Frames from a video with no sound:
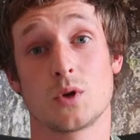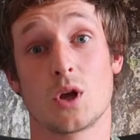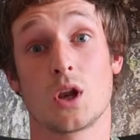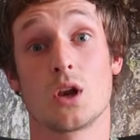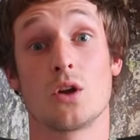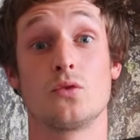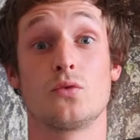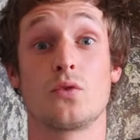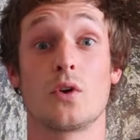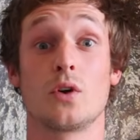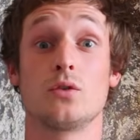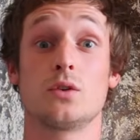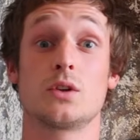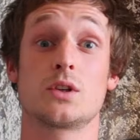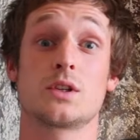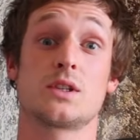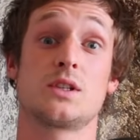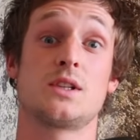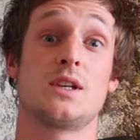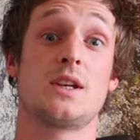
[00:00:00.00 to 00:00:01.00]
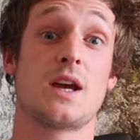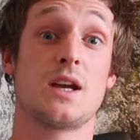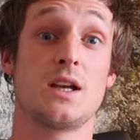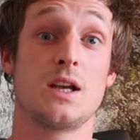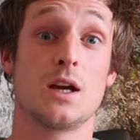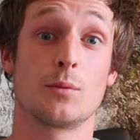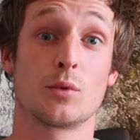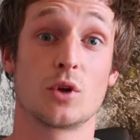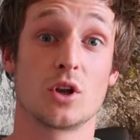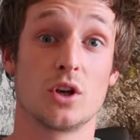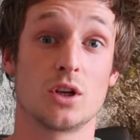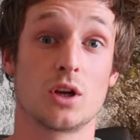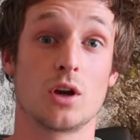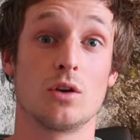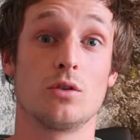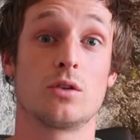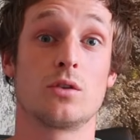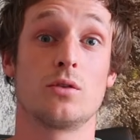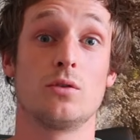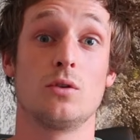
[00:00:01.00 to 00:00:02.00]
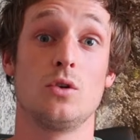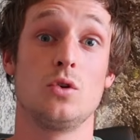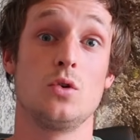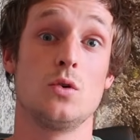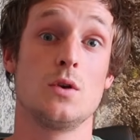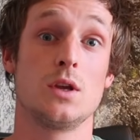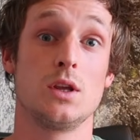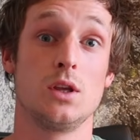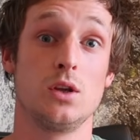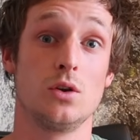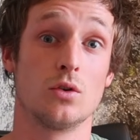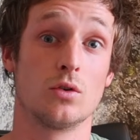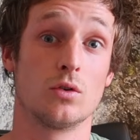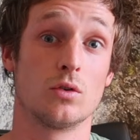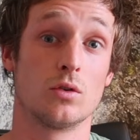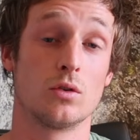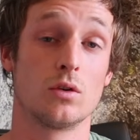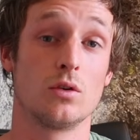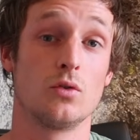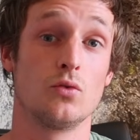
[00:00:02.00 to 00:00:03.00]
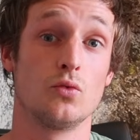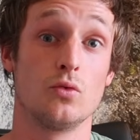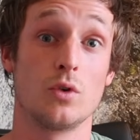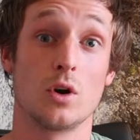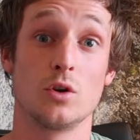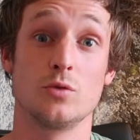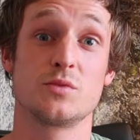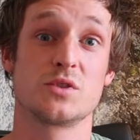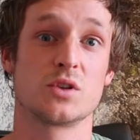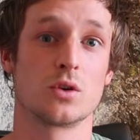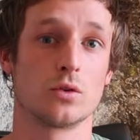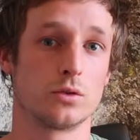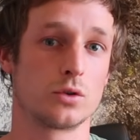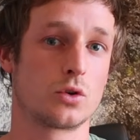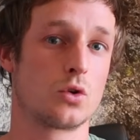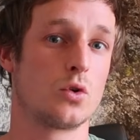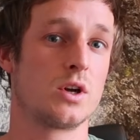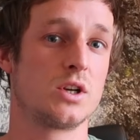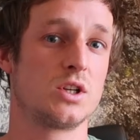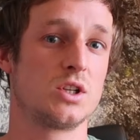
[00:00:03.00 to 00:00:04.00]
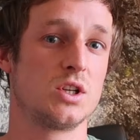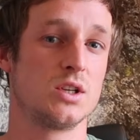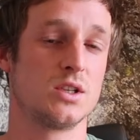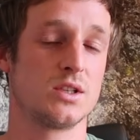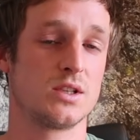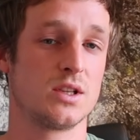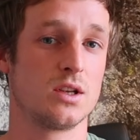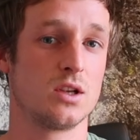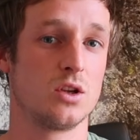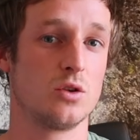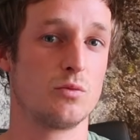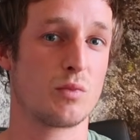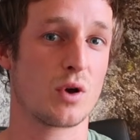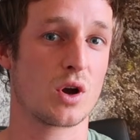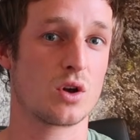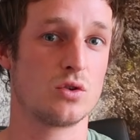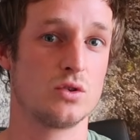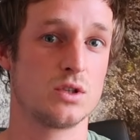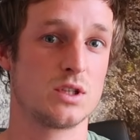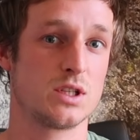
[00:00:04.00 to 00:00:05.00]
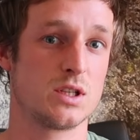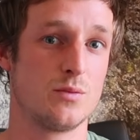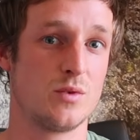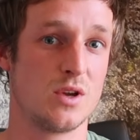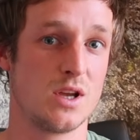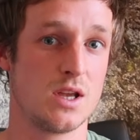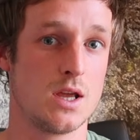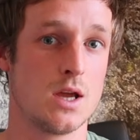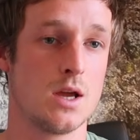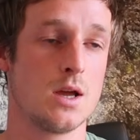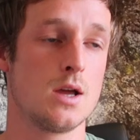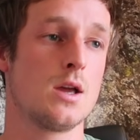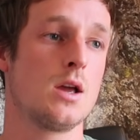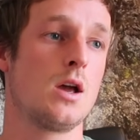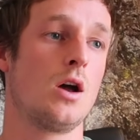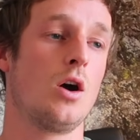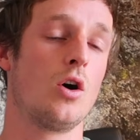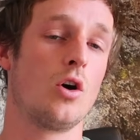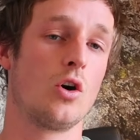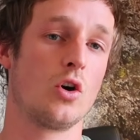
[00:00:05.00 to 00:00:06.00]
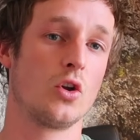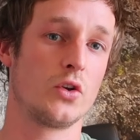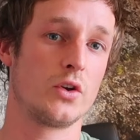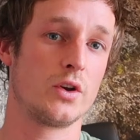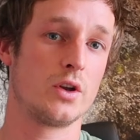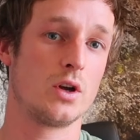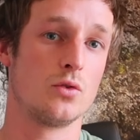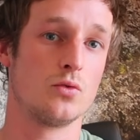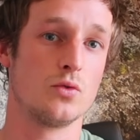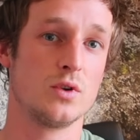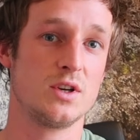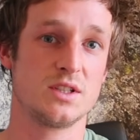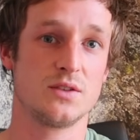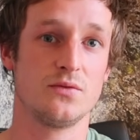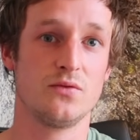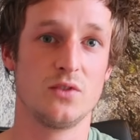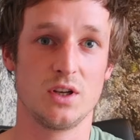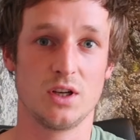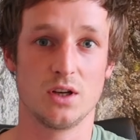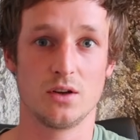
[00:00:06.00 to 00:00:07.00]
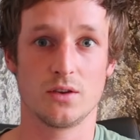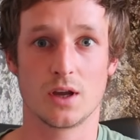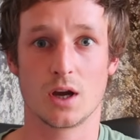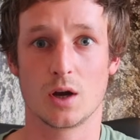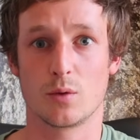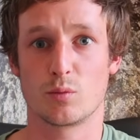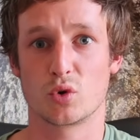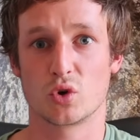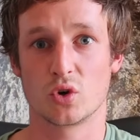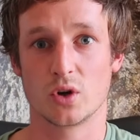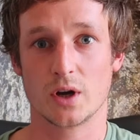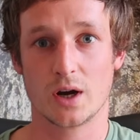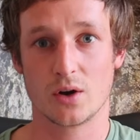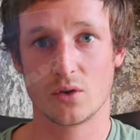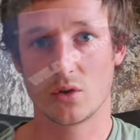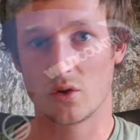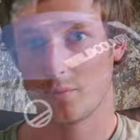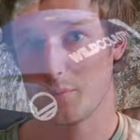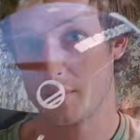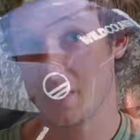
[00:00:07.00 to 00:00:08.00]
Hello folks, today I'm going to go through your rope solo questions that you posed to me on a recent video that I brought out of